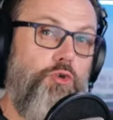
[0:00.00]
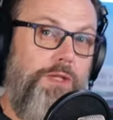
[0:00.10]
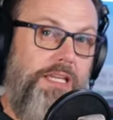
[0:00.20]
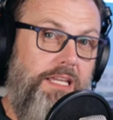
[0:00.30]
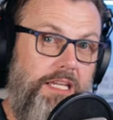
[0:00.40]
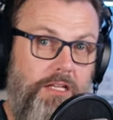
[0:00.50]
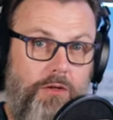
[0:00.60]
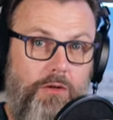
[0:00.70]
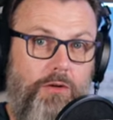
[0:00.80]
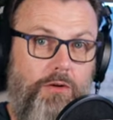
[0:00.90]
to
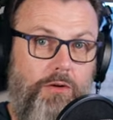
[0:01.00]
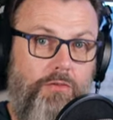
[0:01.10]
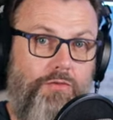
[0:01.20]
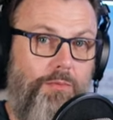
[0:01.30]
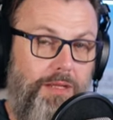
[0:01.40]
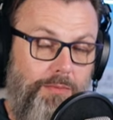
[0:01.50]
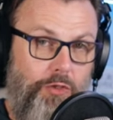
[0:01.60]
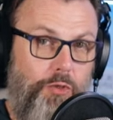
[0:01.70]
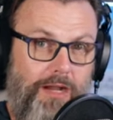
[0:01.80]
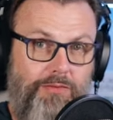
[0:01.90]
hear from
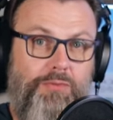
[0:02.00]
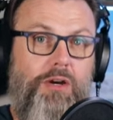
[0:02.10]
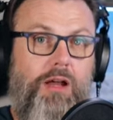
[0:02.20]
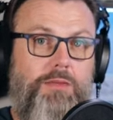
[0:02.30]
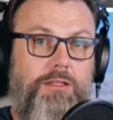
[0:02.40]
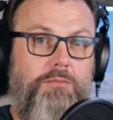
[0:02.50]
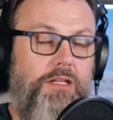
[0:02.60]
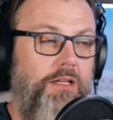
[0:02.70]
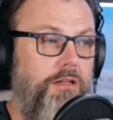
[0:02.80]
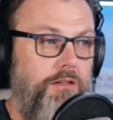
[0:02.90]
people who have a
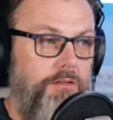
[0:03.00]
problem.